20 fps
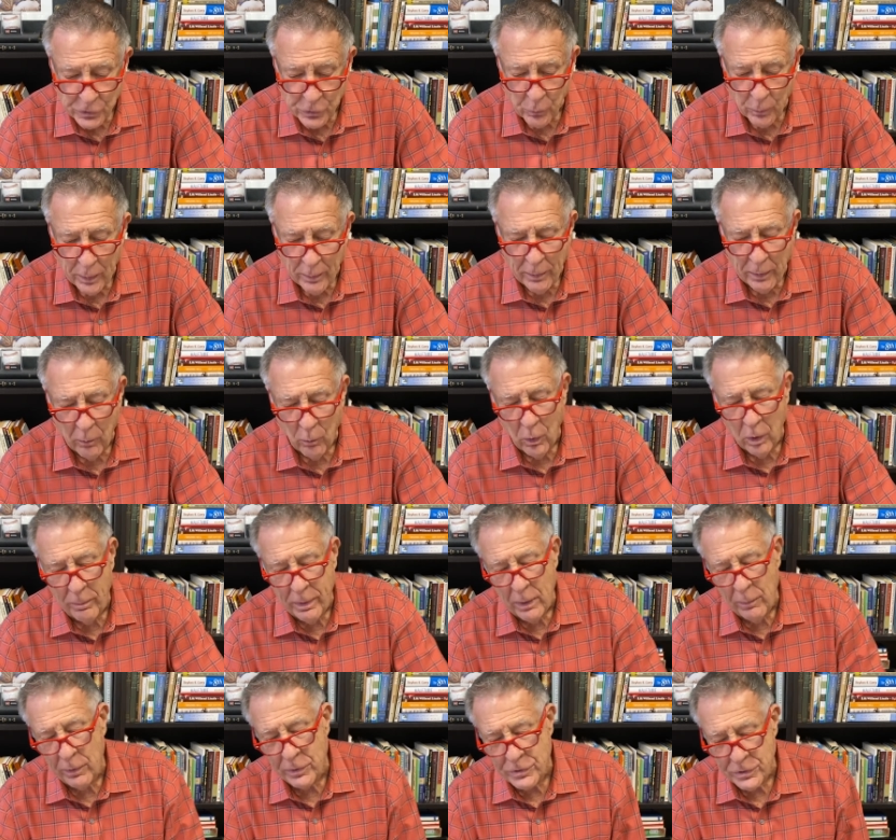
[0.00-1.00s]
will be
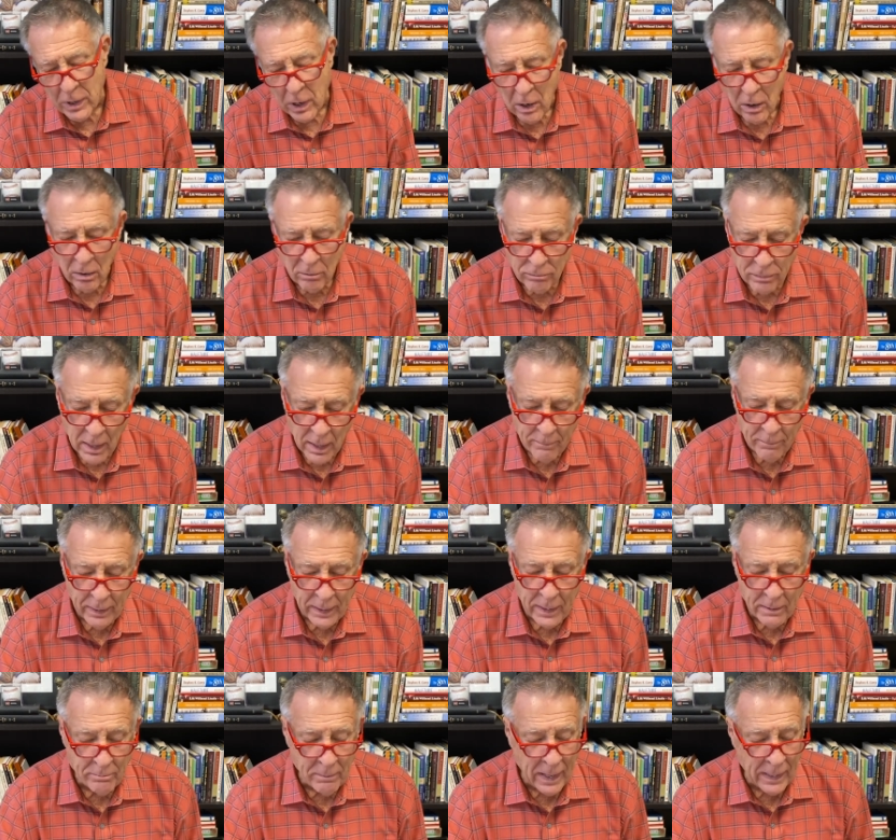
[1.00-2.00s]
resolved, but
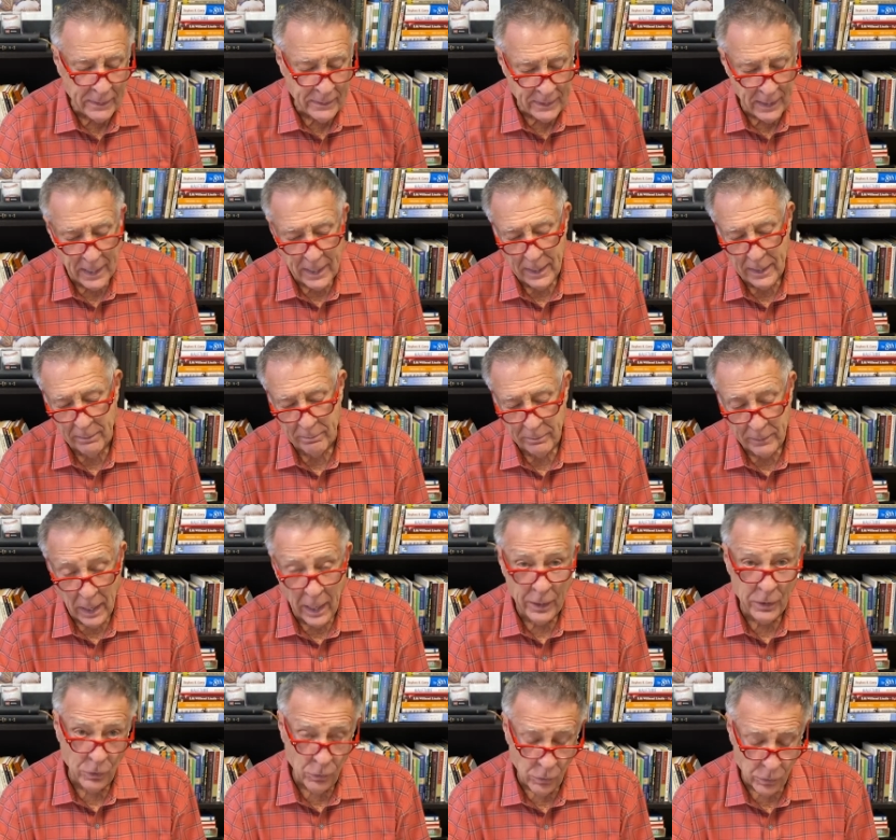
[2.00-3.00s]
in my time,
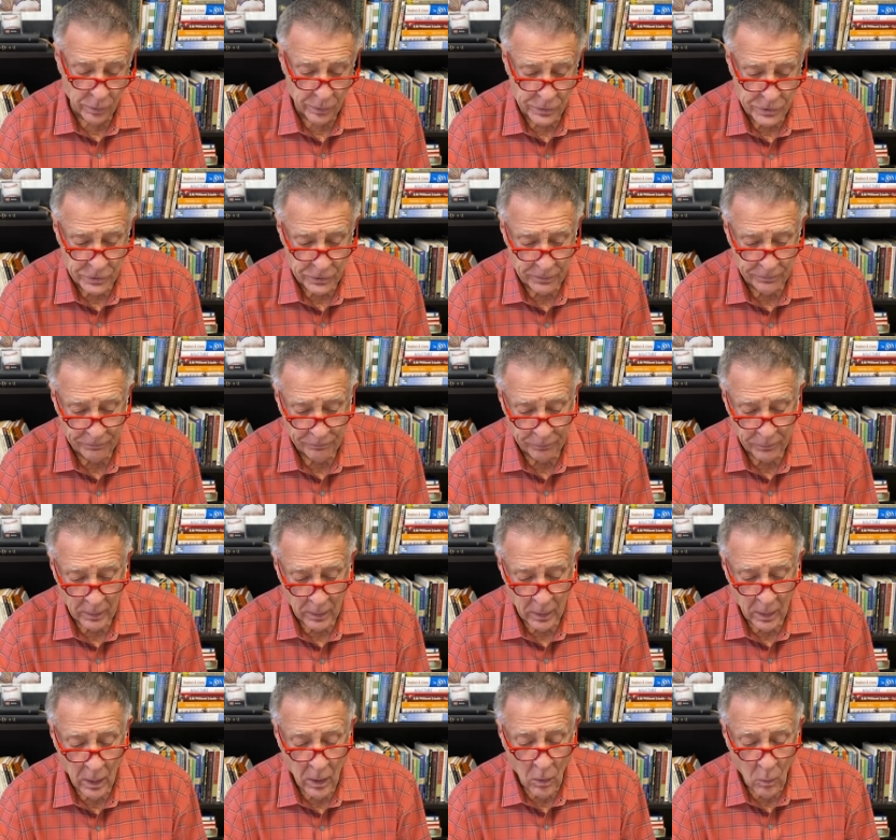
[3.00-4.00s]
not yours.
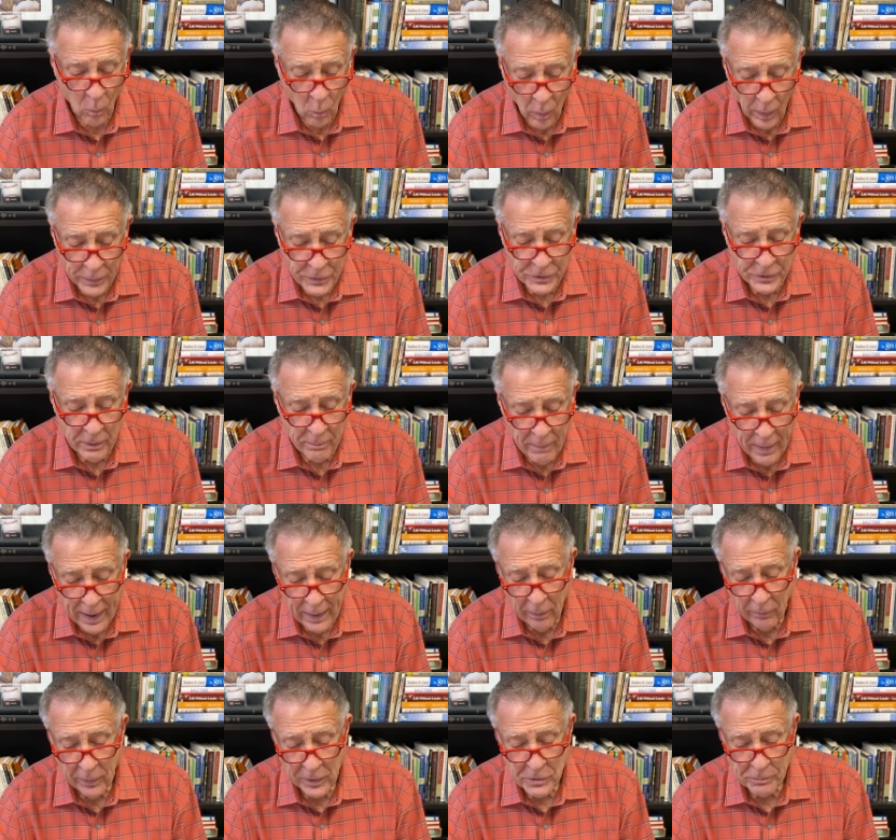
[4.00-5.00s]
Once the
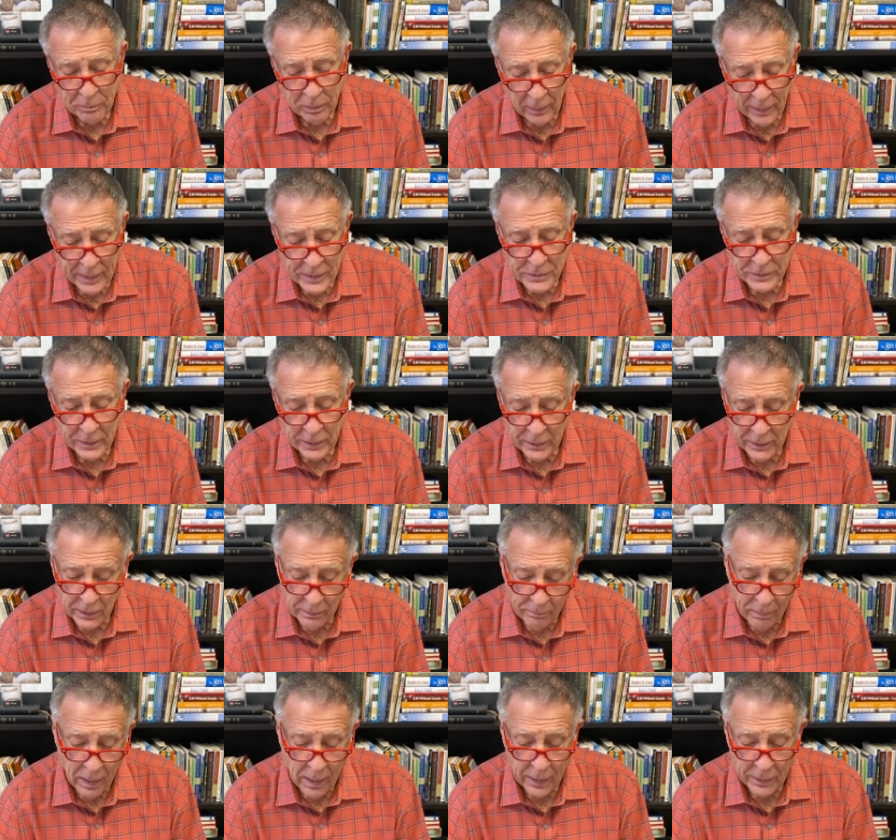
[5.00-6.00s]
matter is placed into the
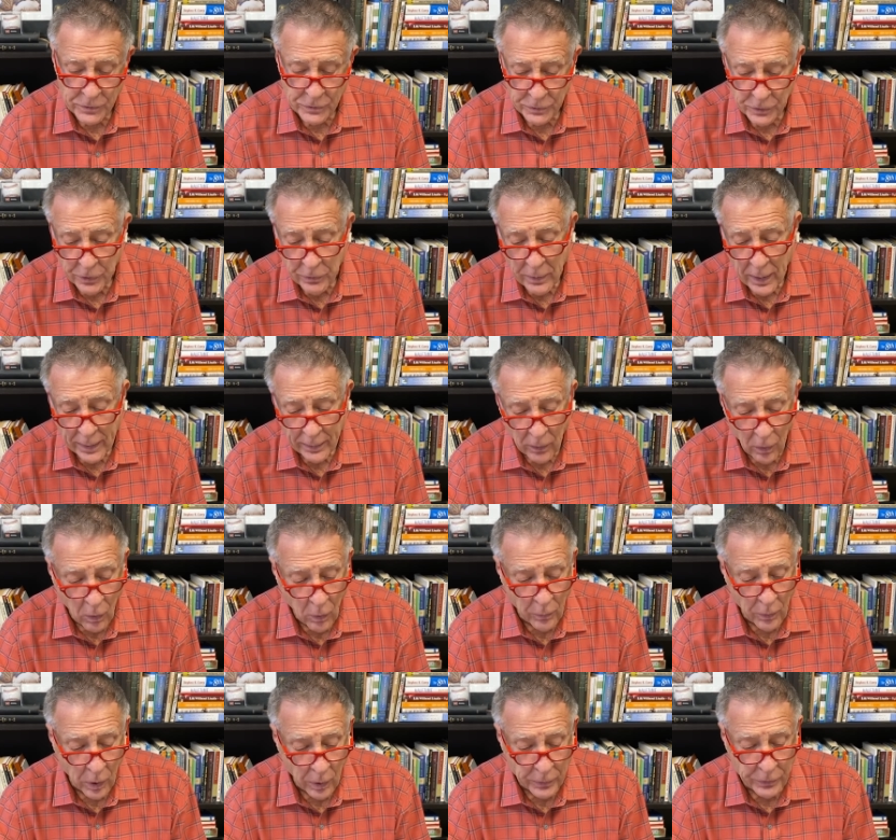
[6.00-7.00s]
box, do not
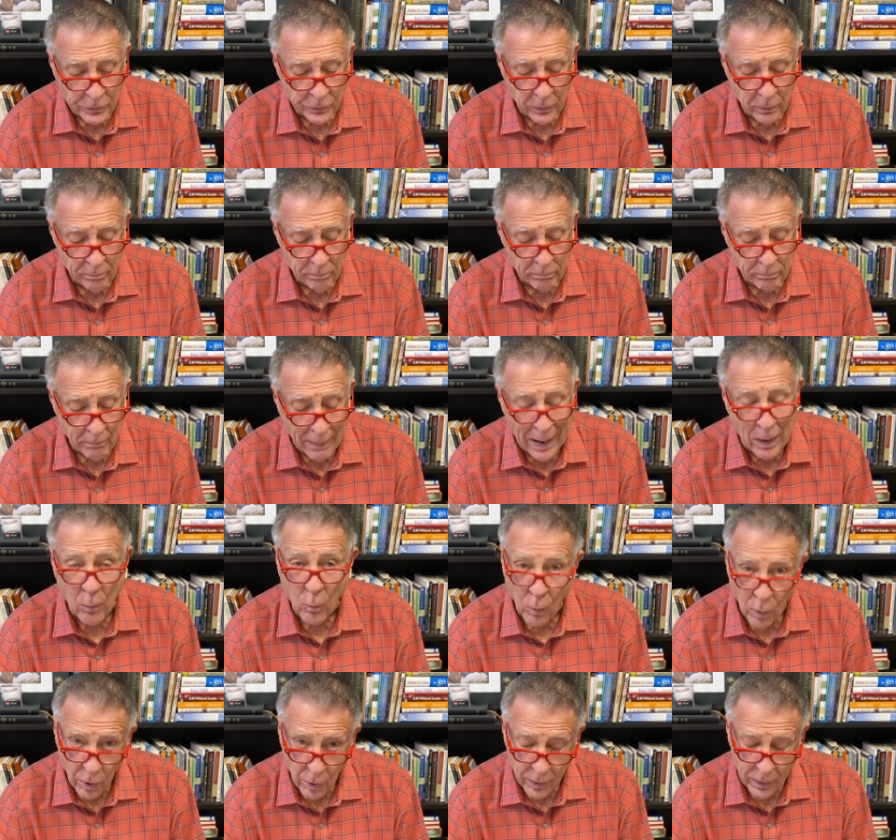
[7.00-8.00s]
hold on to it by
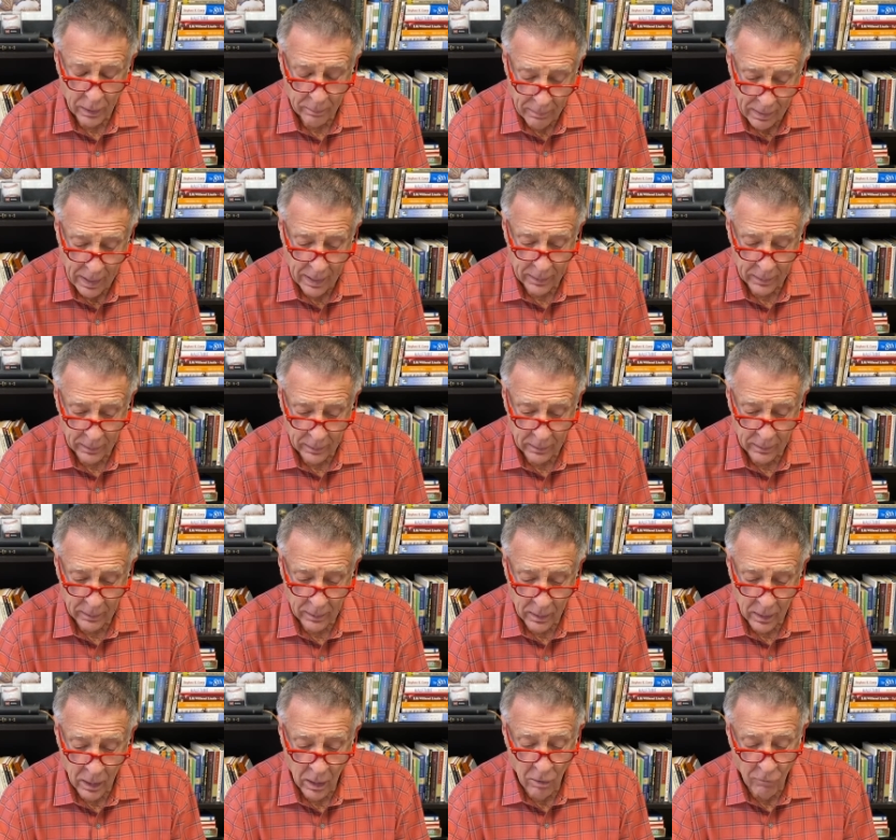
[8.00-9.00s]
worrying about it.
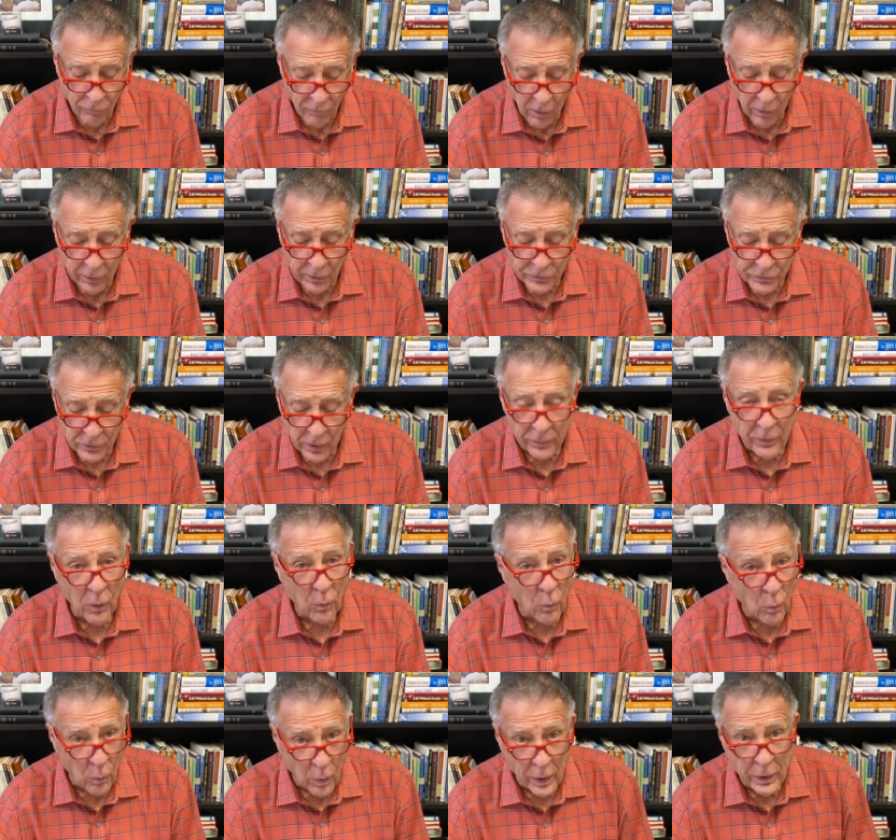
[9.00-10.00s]
Focus on the
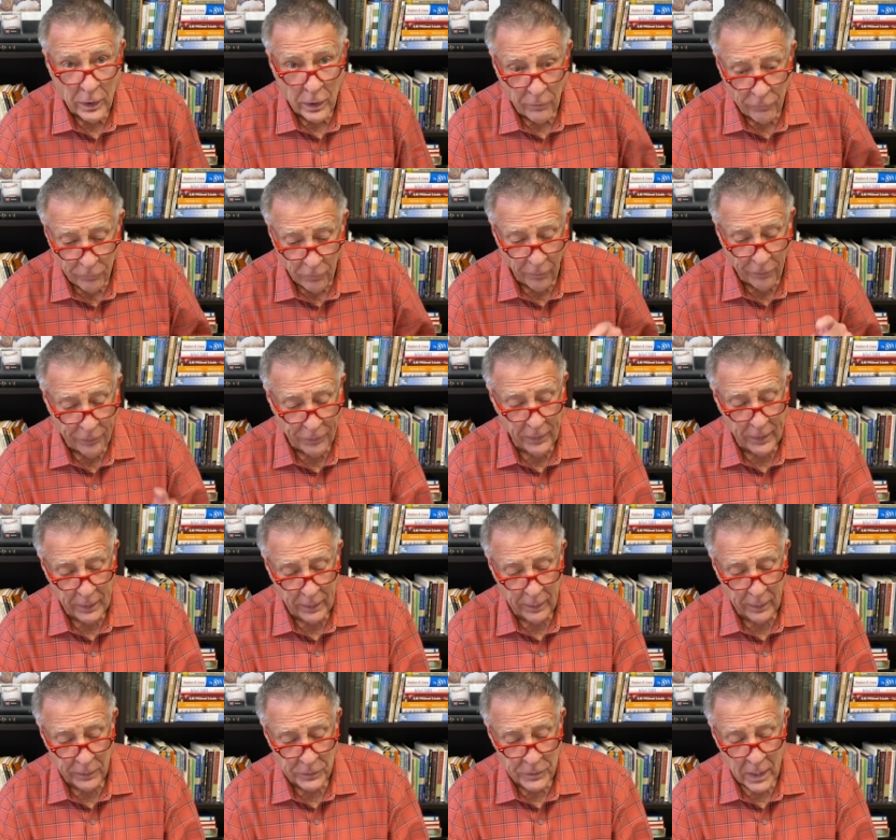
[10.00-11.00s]
wonderful
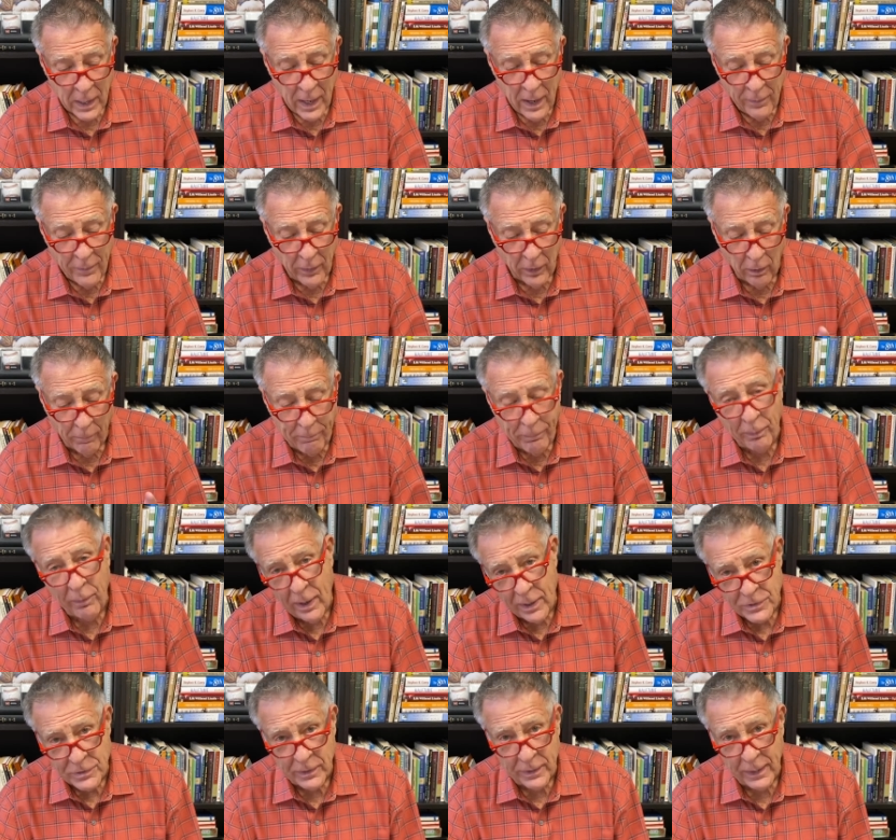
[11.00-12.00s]
things that are
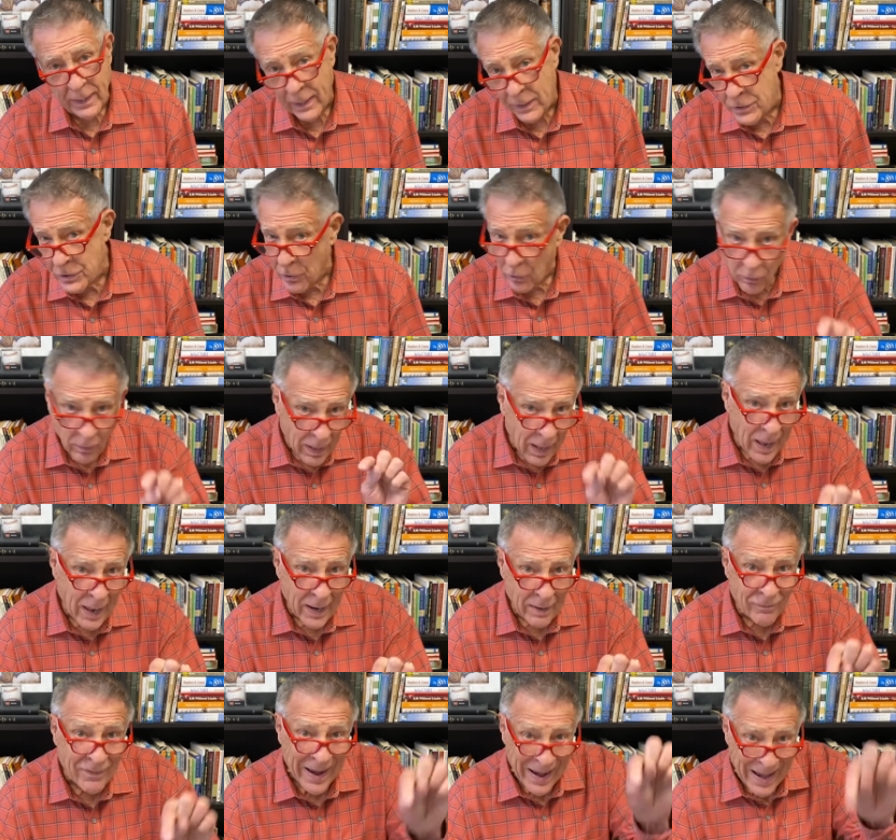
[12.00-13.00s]
present in your
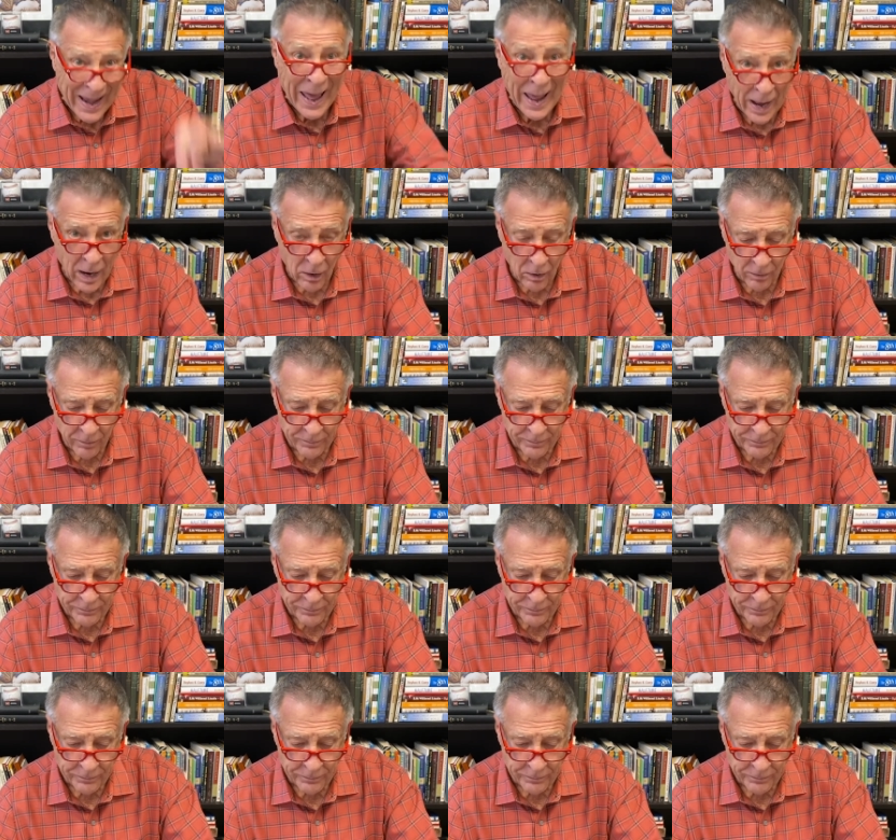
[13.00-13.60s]
life now.